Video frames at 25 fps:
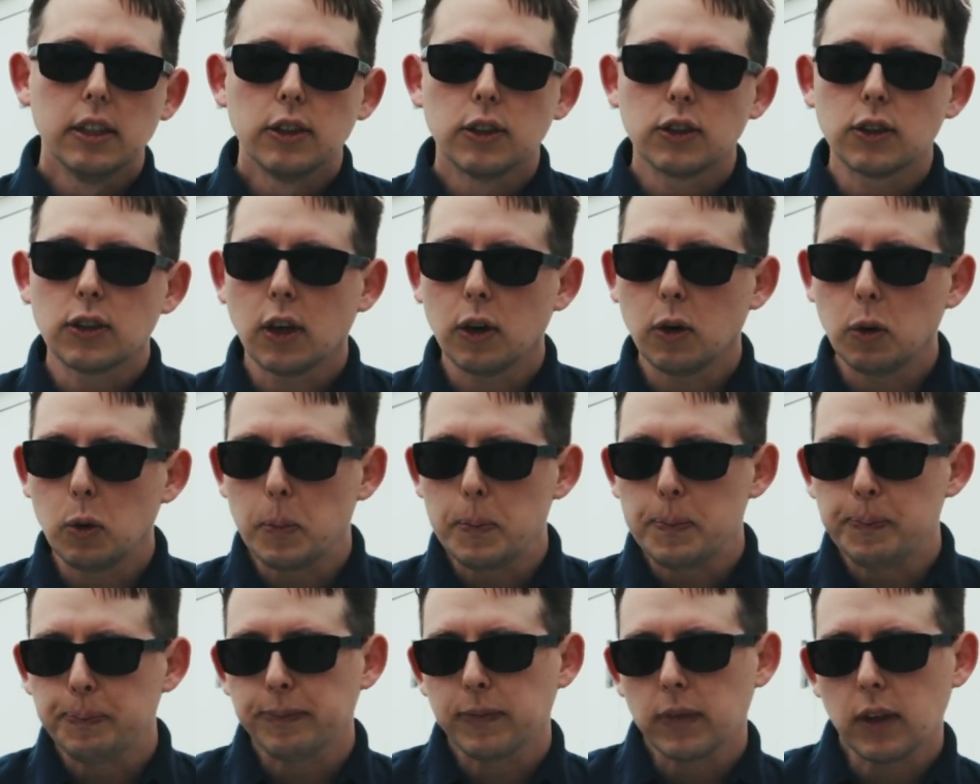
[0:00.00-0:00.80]

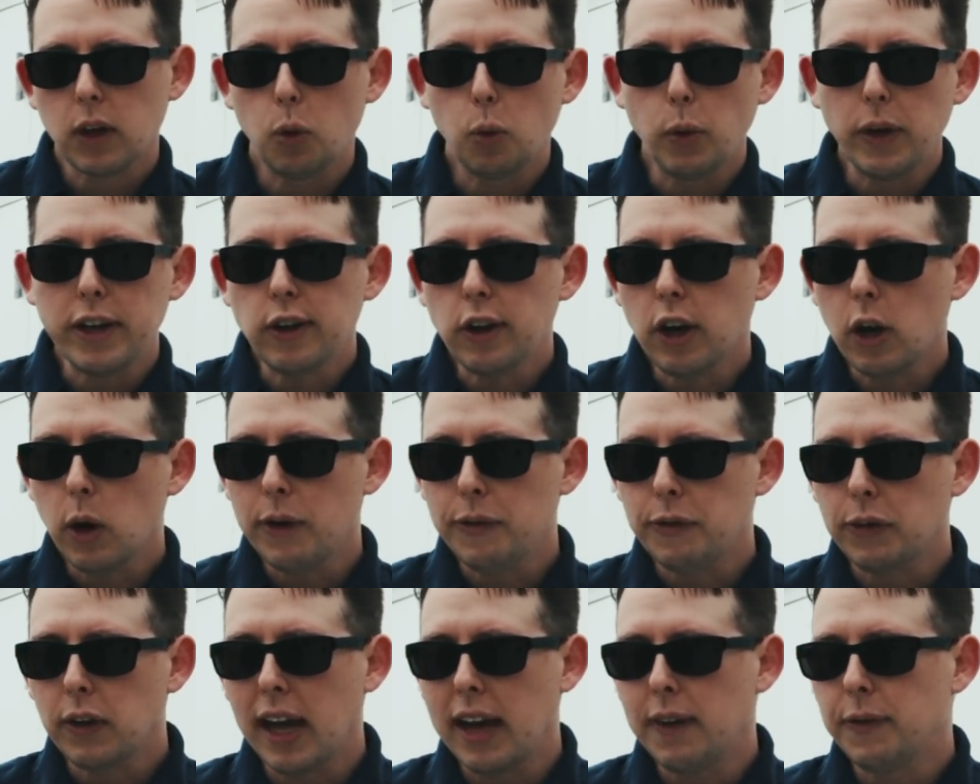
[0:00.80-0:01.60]
So we don't know
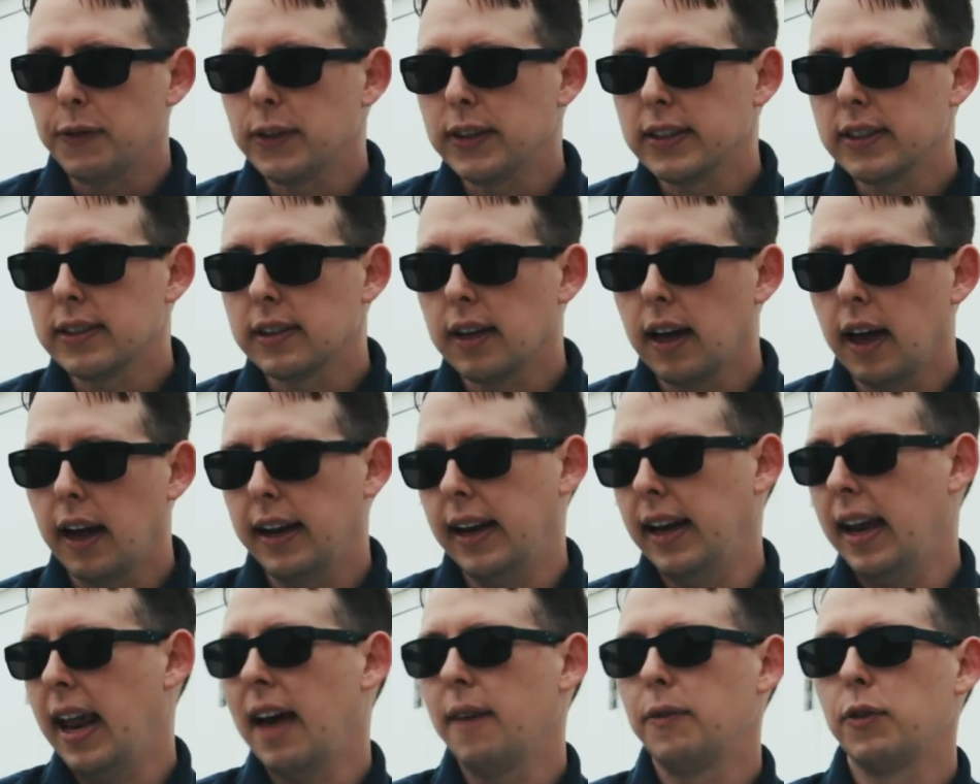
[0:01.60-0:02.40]
if life is
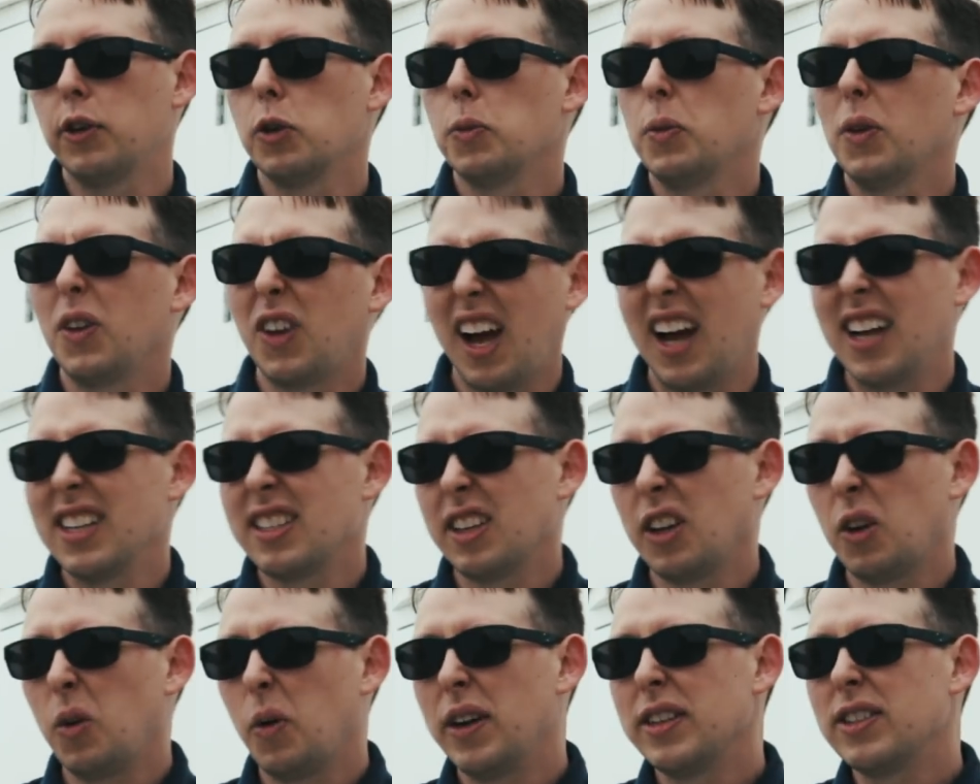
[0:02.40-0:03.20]
an inevitable
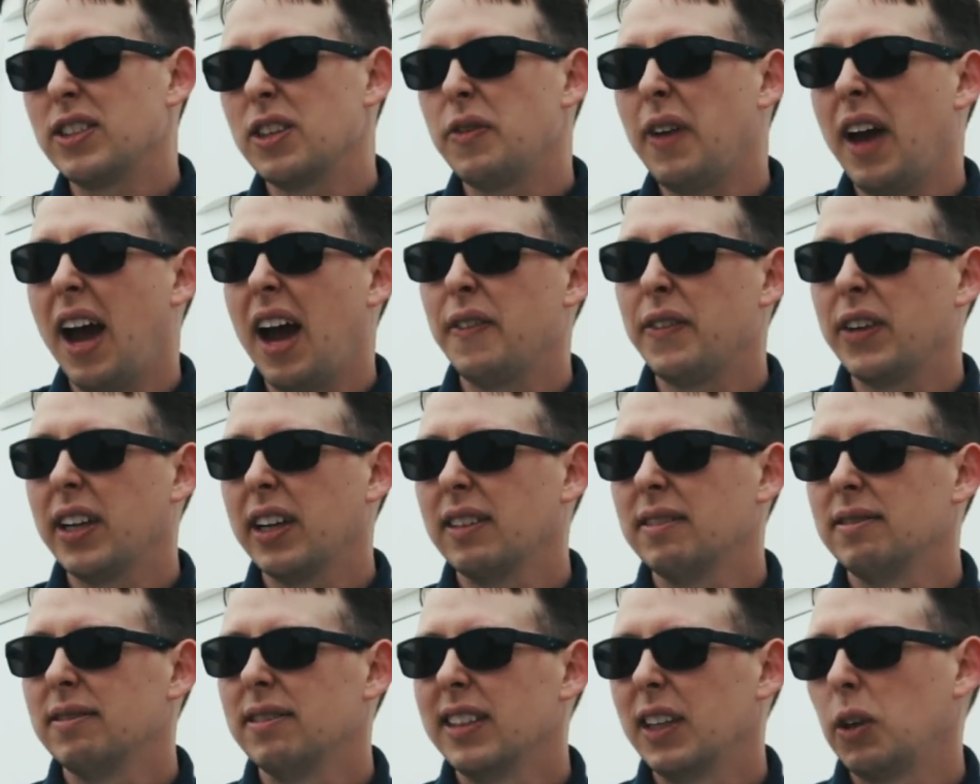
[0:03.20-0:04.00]
consequence of
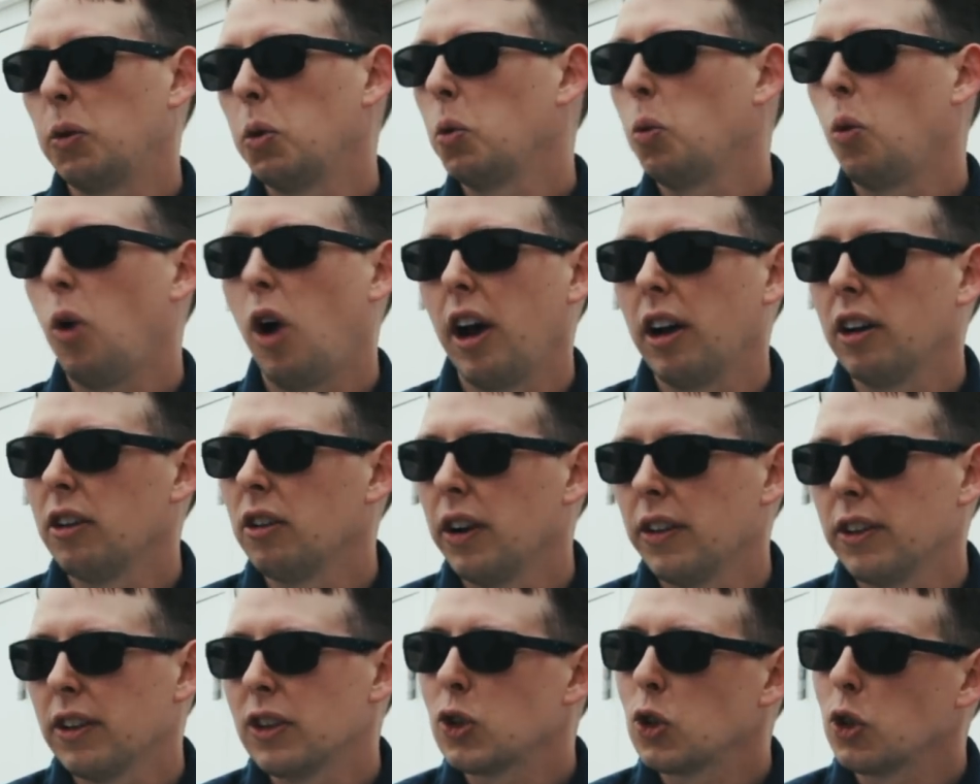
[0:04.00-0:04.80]
having liquid
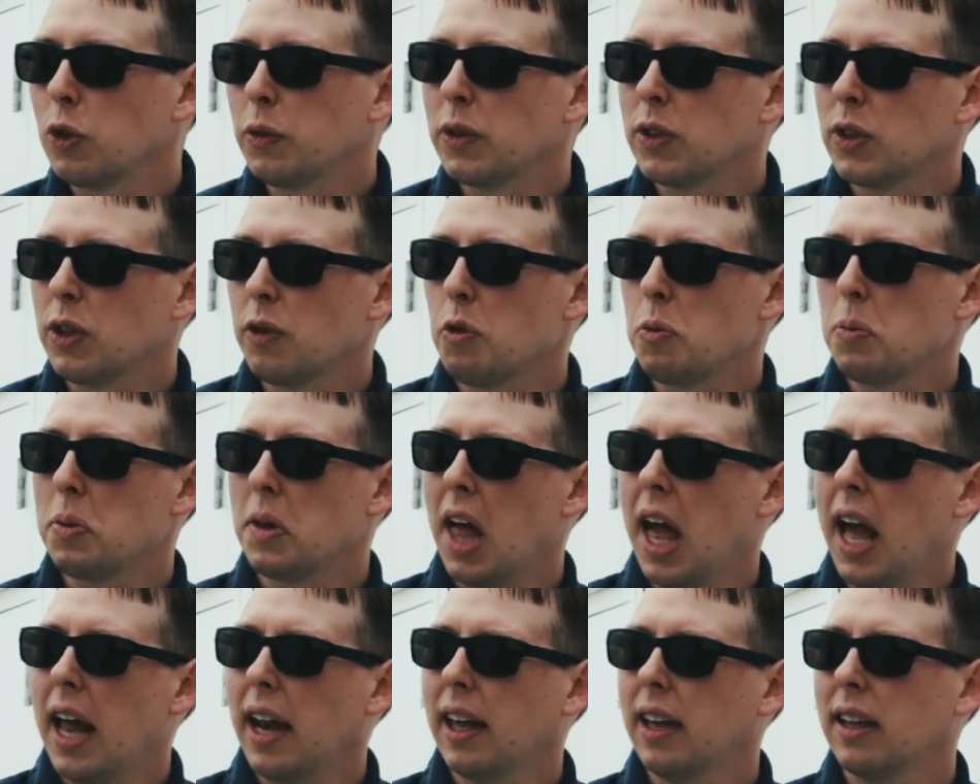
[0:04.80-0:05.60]
water on the surface of a
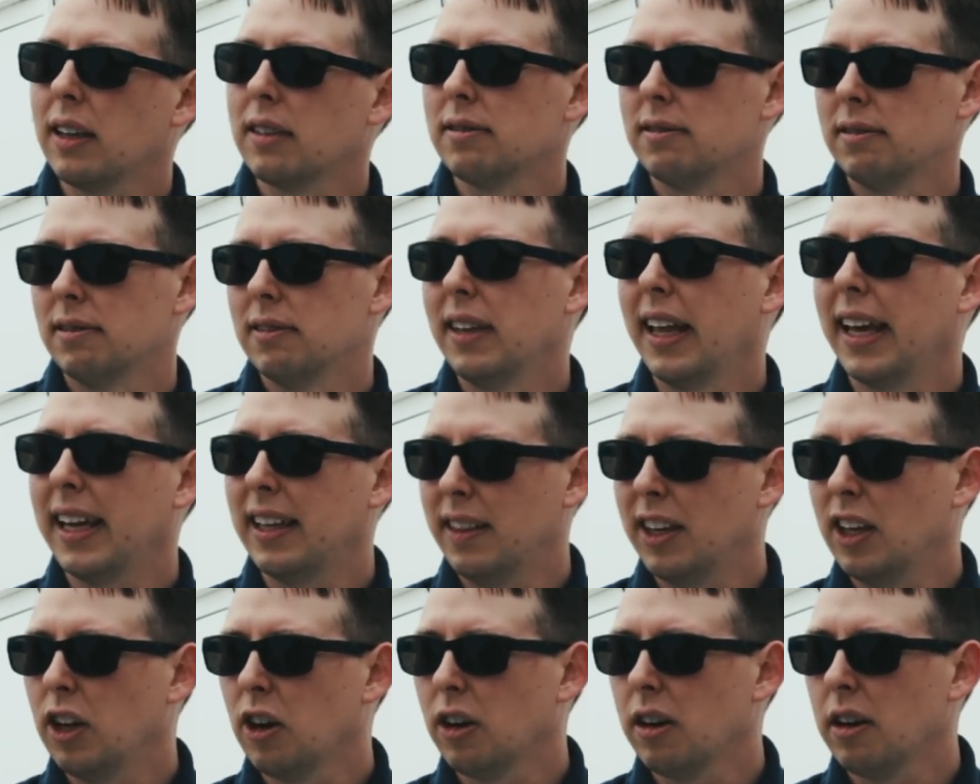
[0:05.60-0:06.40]
planet
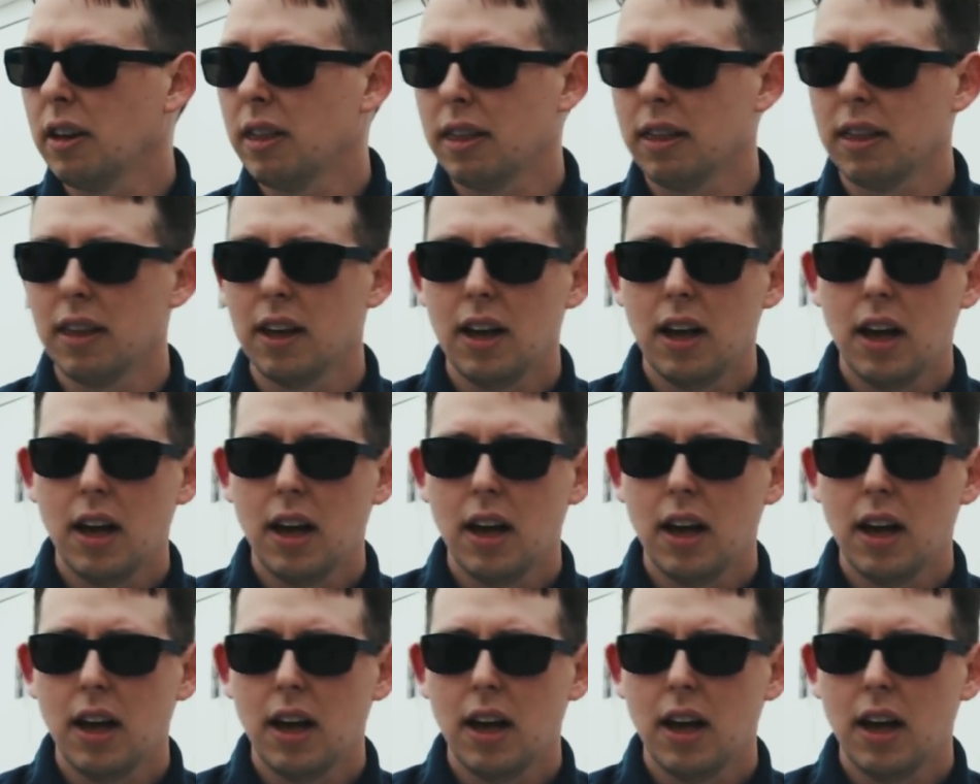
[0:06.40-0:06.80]
like the Earth.